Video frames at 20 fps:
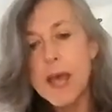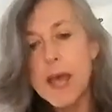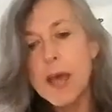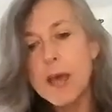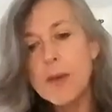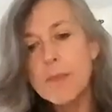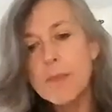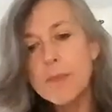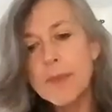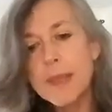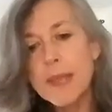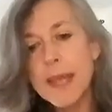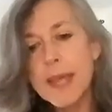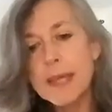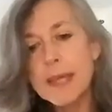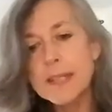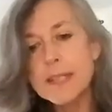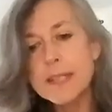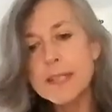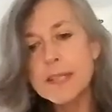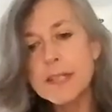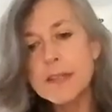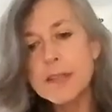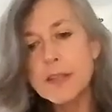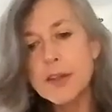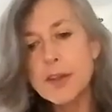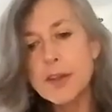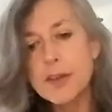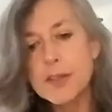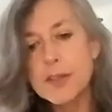And in
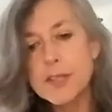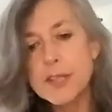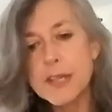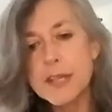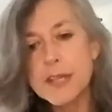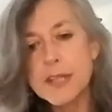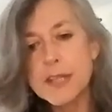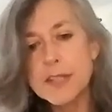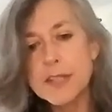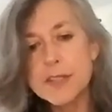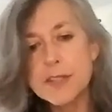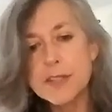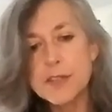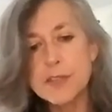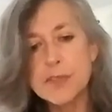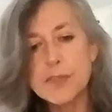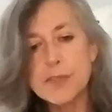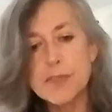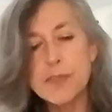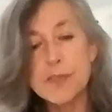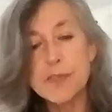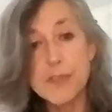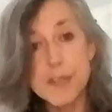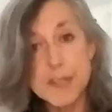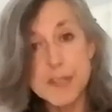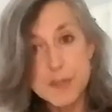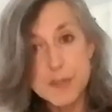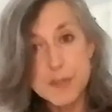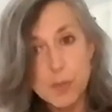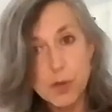the context of
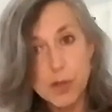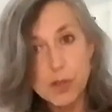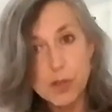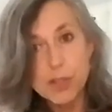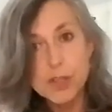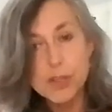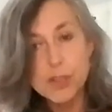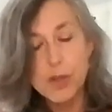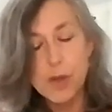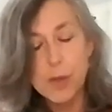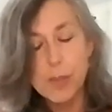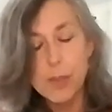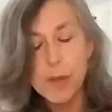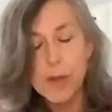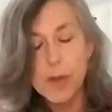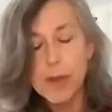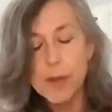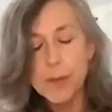this workshop